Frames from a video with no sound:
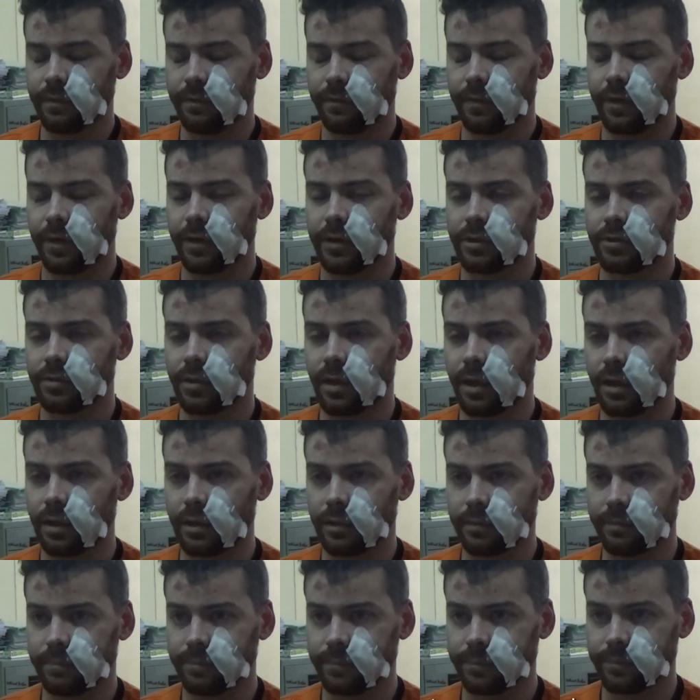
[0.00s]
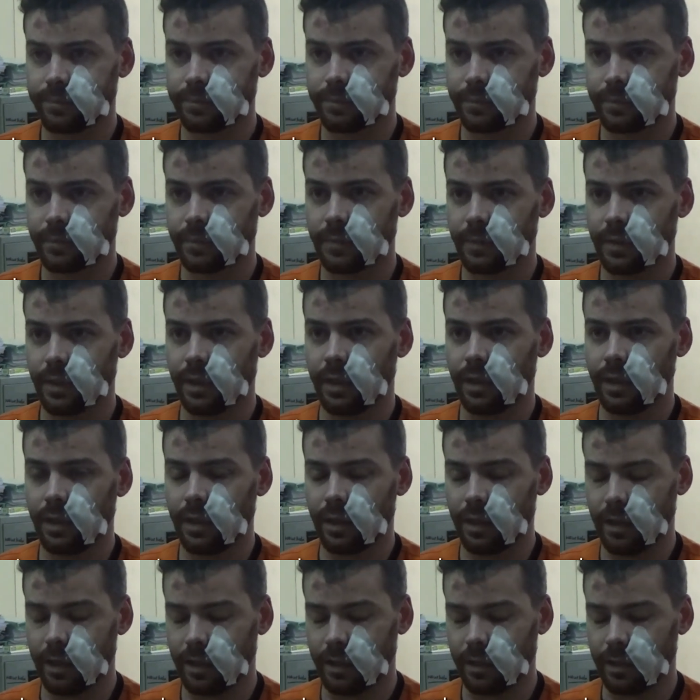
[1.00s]
very drunk
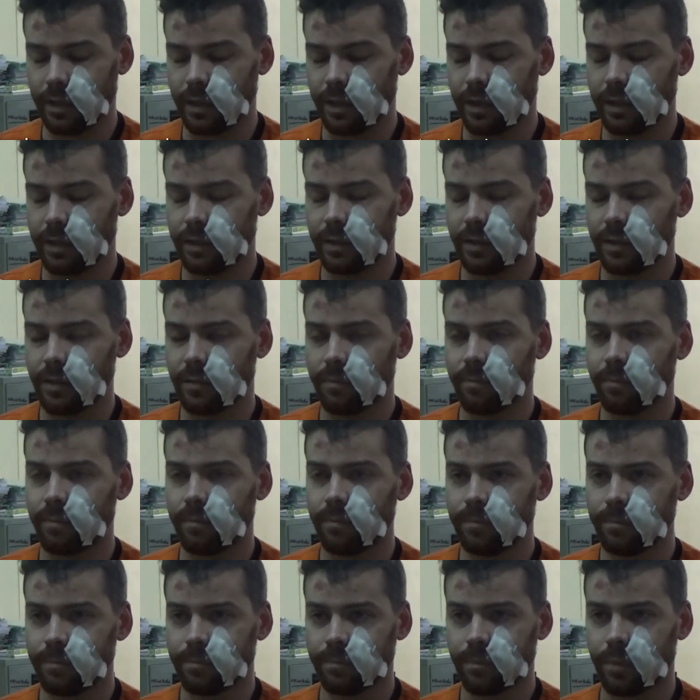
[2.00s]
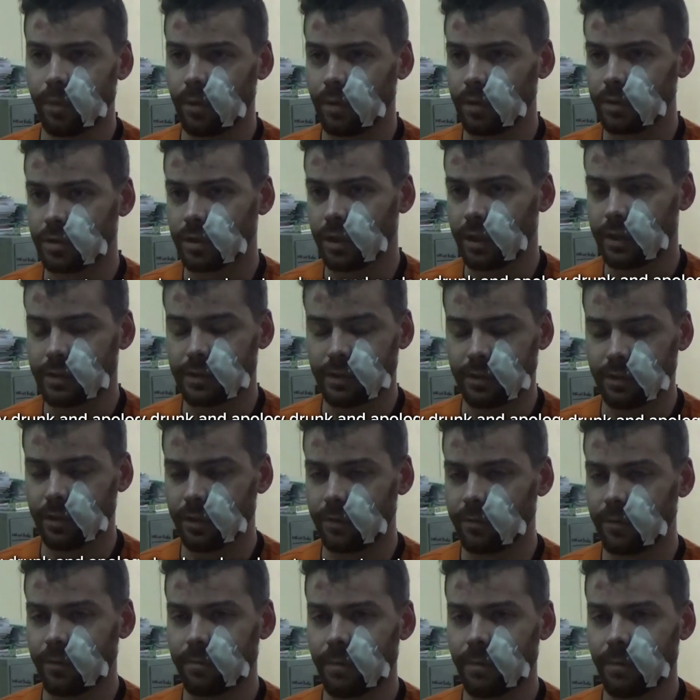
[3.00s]
and apologise. I don't